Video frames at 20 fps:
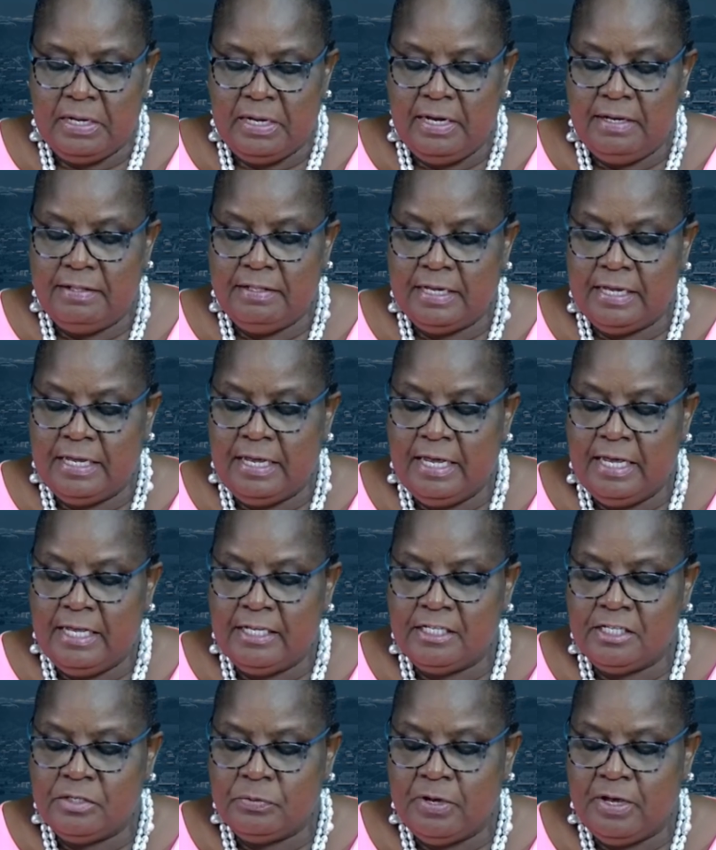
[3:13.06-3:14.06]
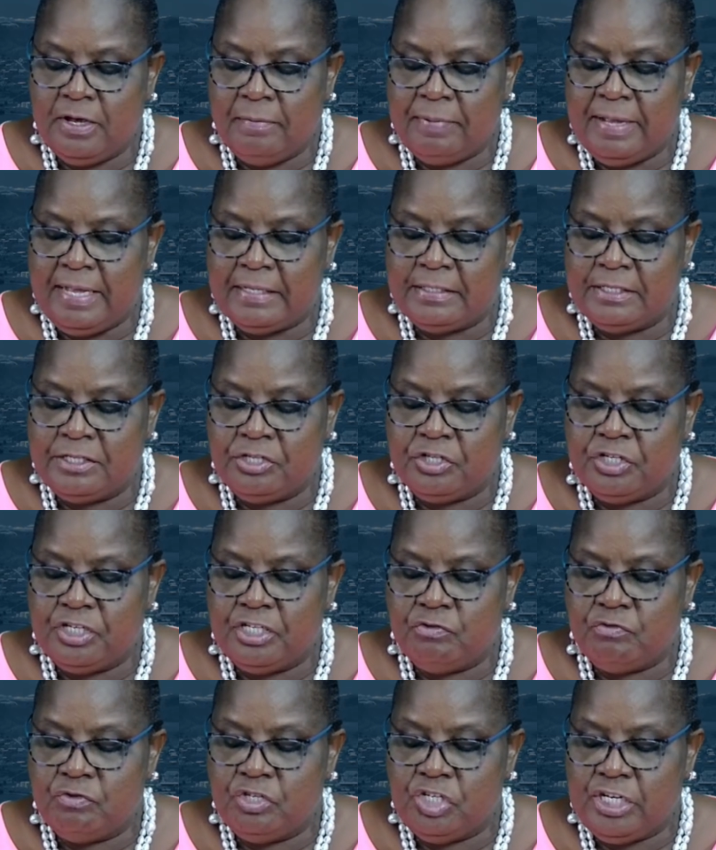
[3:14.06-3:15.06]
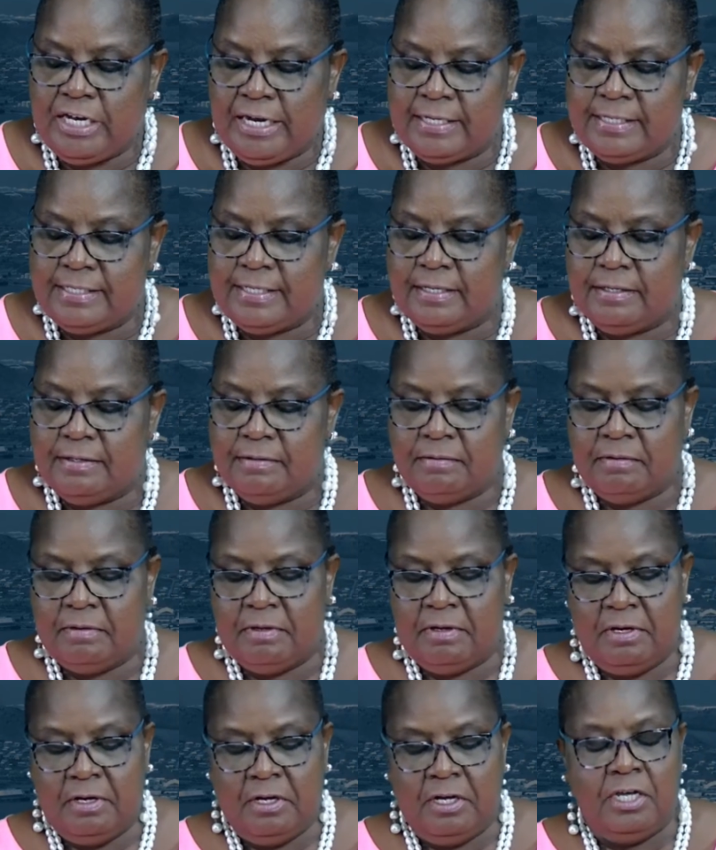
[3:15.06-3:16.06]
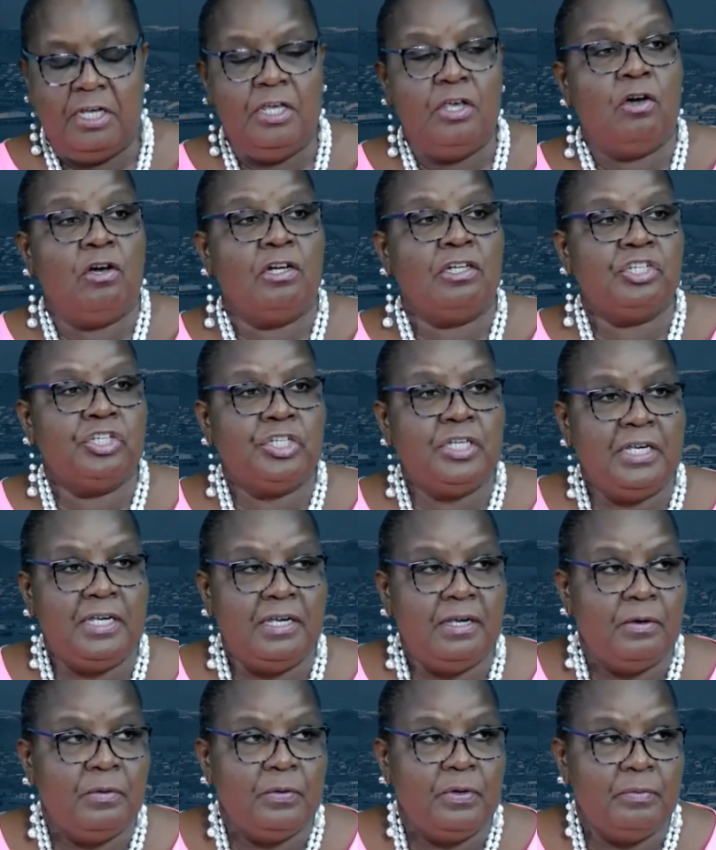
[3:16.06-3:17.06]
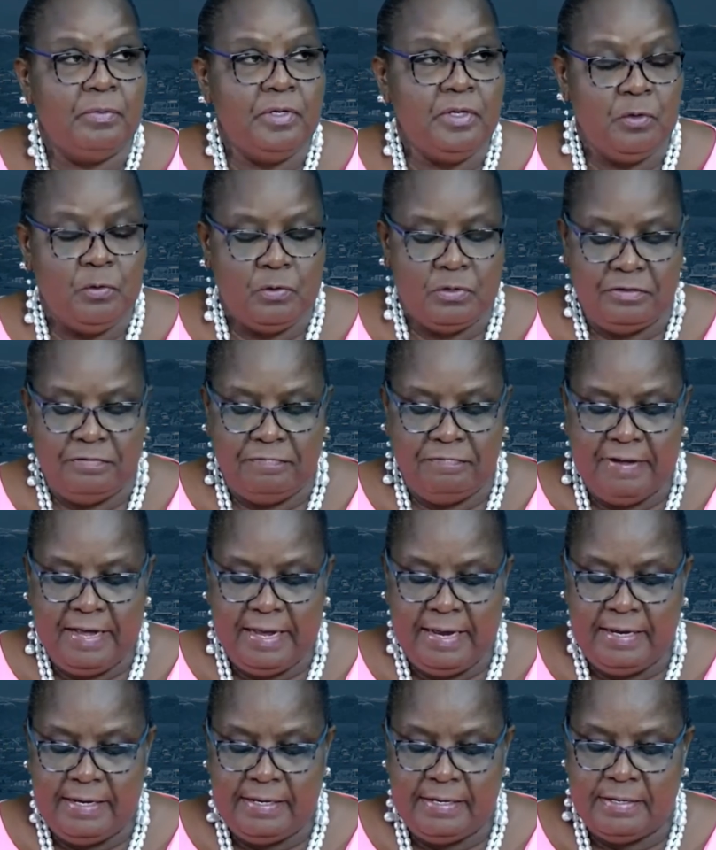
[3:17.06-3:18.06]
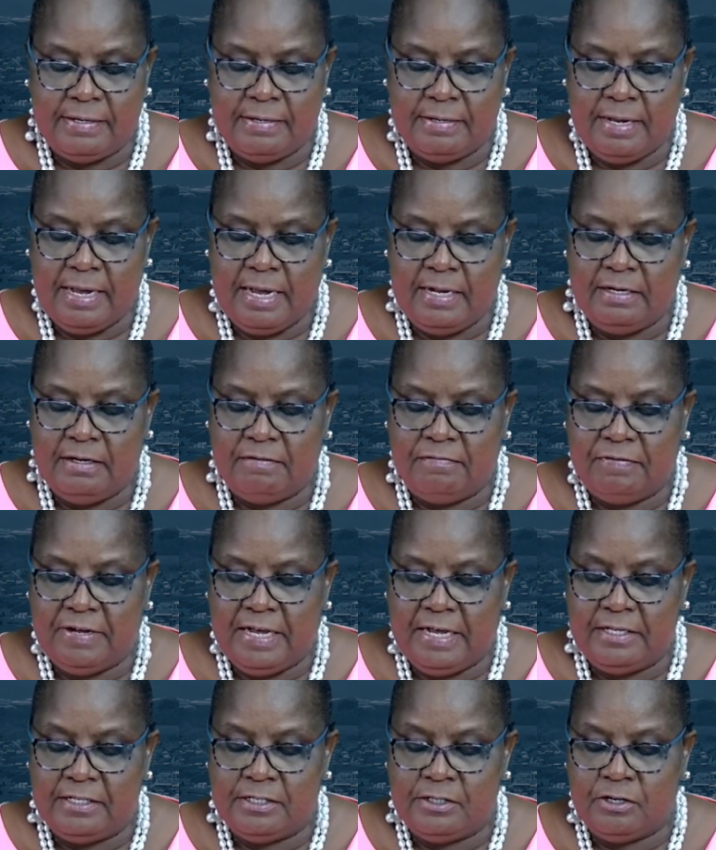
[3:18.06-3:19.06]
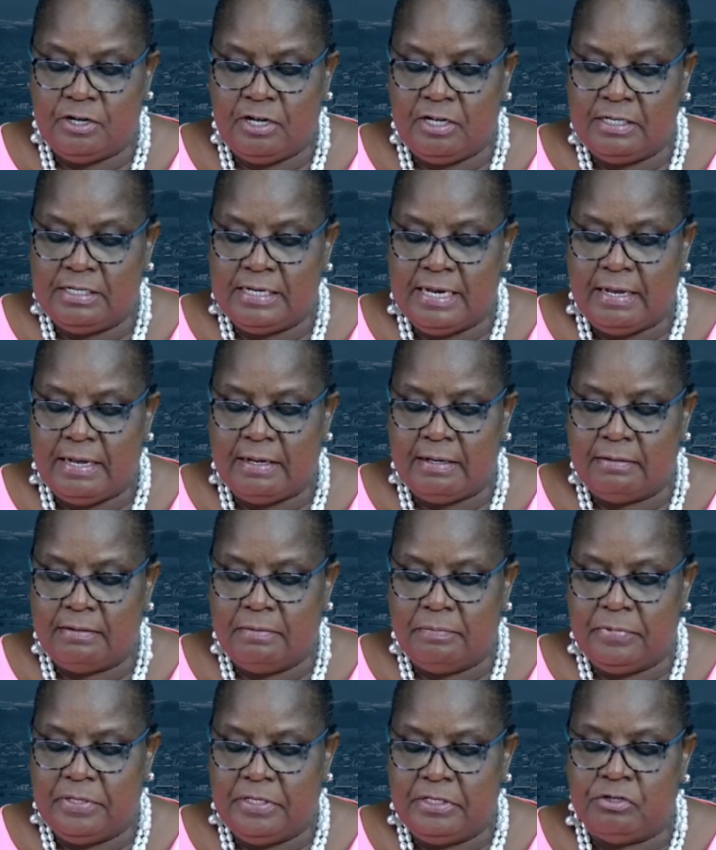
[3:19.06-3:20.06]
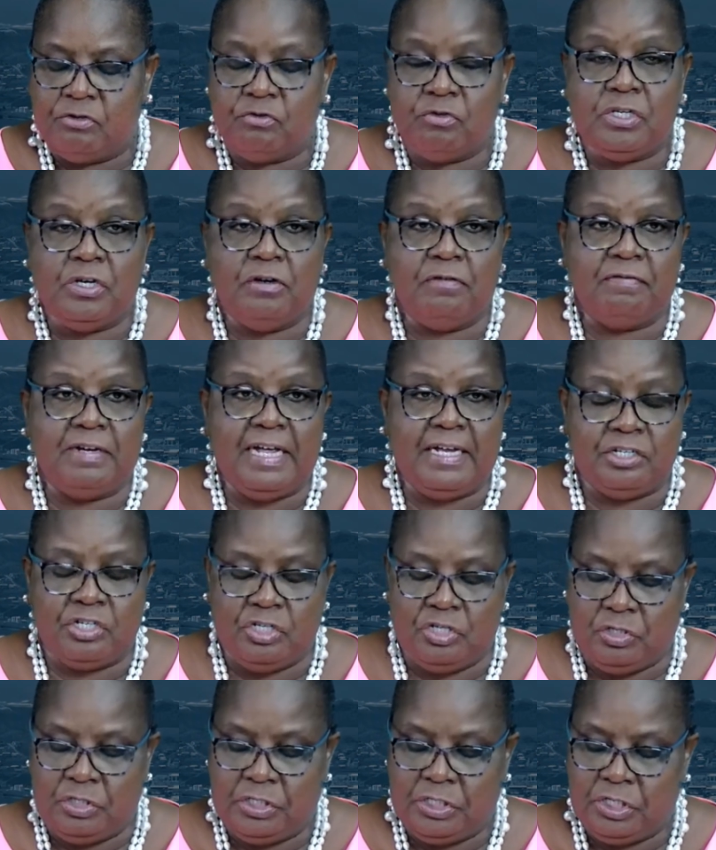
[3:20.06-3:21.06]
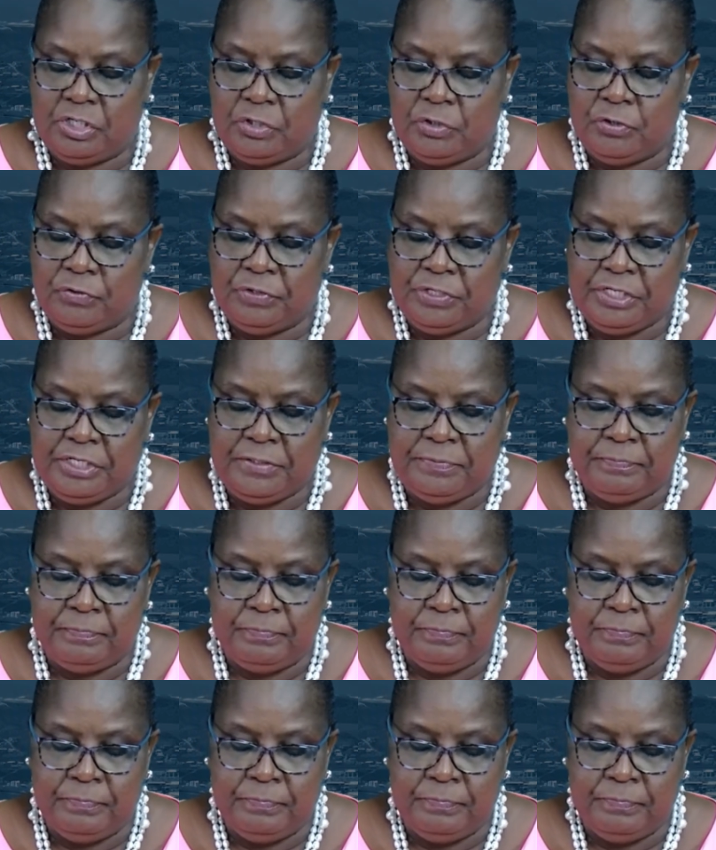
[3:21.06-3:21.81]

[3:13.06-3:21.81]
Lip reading: In the case where a passenger is rejected, he or she will be notified and advised to contact the Ministry of National Security.